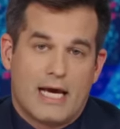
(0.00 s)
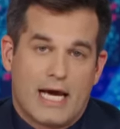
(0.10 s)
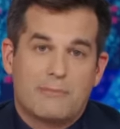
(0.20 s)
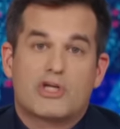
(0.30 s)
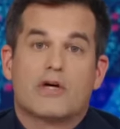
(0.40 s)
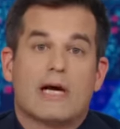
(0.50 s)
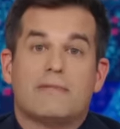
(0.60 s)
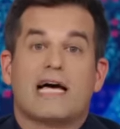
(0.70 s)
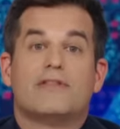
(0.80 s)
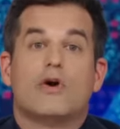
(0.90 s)
I'm sure I'm
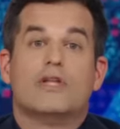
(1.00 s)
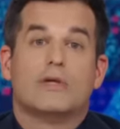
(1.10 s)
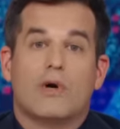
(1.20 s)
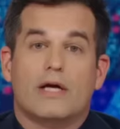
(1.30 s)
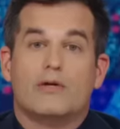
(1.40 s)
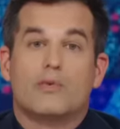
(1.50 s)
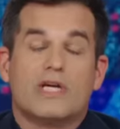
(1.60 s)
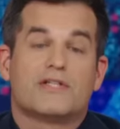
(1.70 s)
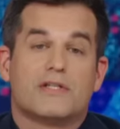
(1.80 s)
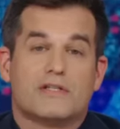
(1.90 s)
not the only one who
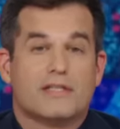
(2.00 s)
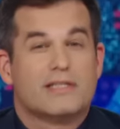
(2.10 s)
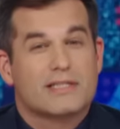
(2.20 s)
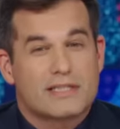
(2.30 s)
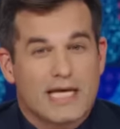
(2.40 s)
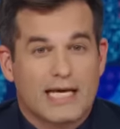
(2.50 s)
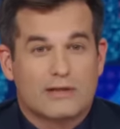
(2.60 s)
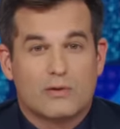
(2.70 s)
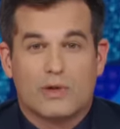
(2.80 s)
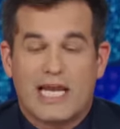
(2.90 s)
wishes that this
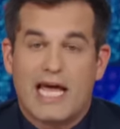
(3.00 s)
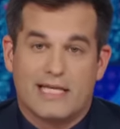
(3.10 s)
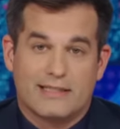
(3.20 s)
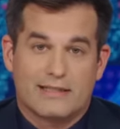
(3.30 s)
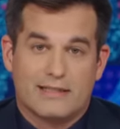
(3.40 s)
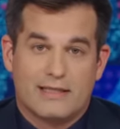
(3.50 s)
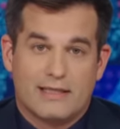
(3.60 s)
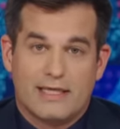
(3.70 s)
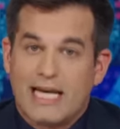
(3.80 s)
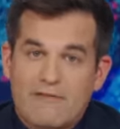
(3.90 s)
cycle would end.
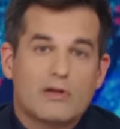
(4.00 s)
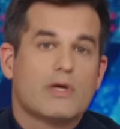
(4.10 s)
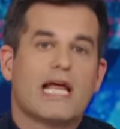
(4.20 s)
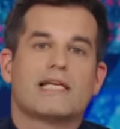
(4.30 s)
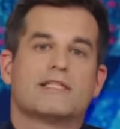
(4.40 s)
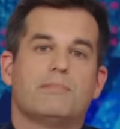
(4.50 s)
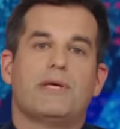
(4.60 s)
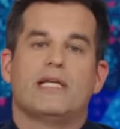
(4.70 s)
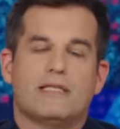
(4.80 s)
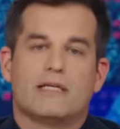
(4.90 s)
And everyone has an
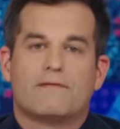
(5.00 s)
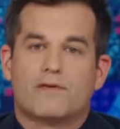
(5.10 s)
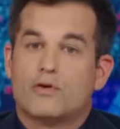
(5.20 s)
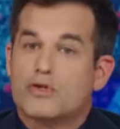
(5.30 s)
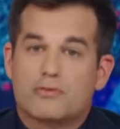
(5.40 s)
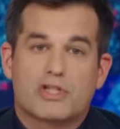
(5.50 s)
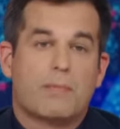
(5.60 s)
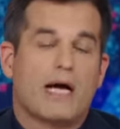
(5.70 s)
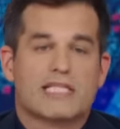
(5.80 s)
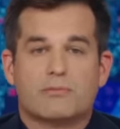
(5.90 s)
opinion for who's
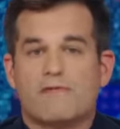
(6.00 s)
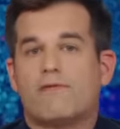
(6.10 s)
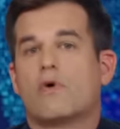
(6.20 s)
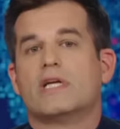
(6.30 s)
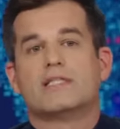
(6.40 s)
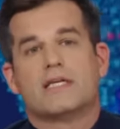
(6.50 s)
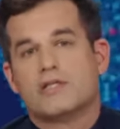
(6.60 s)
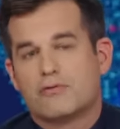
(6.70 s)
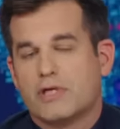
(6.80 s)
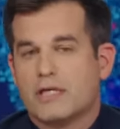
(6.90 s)
responsible for it. It's
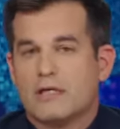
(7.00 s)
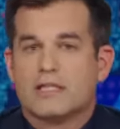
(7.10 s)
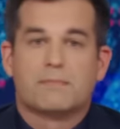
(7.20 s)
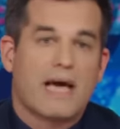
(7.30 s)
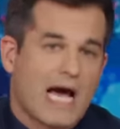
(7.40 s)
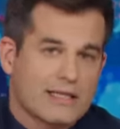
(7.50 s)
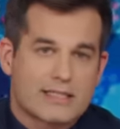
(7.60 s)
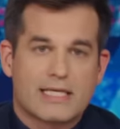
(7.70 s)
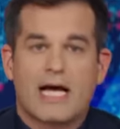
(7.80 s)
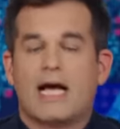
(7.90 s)
Israel, it's
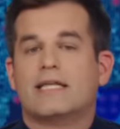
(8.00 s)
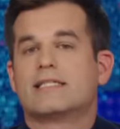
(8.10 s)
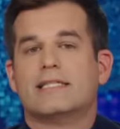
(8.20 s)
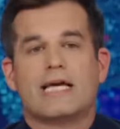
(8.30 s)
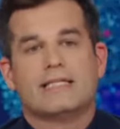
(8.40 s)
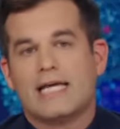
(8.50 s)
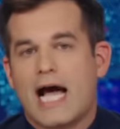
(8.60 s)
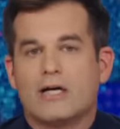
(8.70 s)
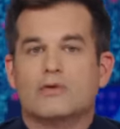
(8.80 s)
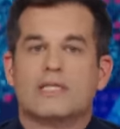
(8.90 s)
Palestine, it's
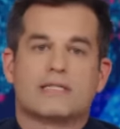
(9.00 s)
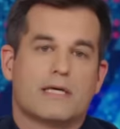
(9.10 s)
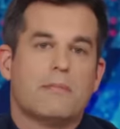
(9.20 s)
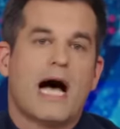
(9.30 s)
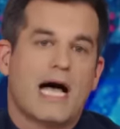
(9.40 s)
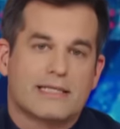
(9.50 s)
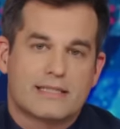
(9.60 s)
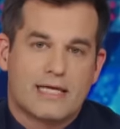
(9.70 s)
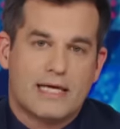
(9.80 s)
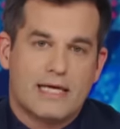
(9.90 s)
Netanyahu, it's
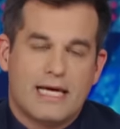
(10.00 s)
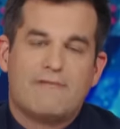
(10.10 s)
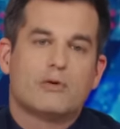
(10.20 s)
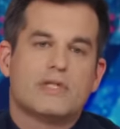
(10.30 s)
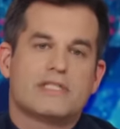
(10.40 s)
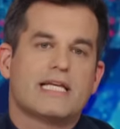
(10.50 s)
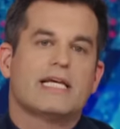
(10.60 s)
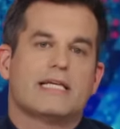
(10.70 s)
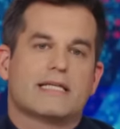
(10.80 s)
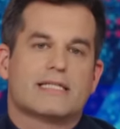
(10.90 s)
Hamas. Everyone's
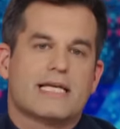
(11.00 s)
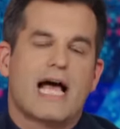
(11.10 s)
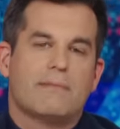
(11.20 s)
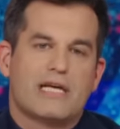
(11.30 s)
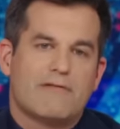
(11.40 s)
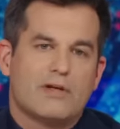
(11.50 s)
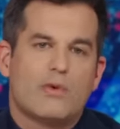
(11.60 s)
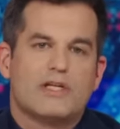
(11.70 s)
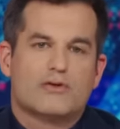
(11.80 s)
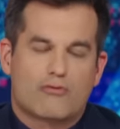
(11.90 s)
taking a side, but
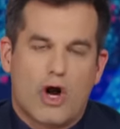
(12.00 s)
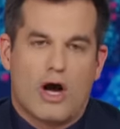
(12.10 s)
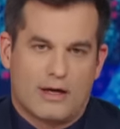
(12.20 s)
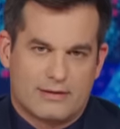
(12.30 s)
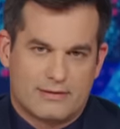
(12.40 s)
everyone is wrong.